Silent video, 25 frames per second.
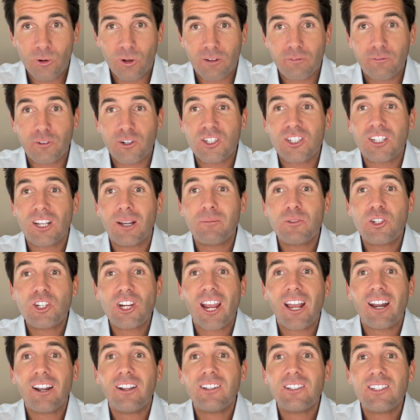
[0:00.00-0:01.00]
For some
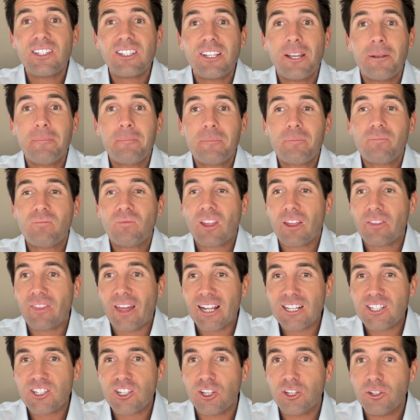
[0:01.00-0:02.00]
channels,
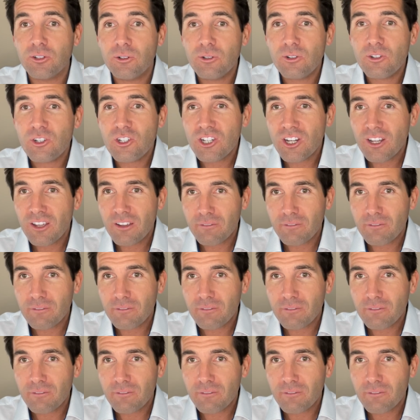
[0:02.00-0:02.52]
that's huge.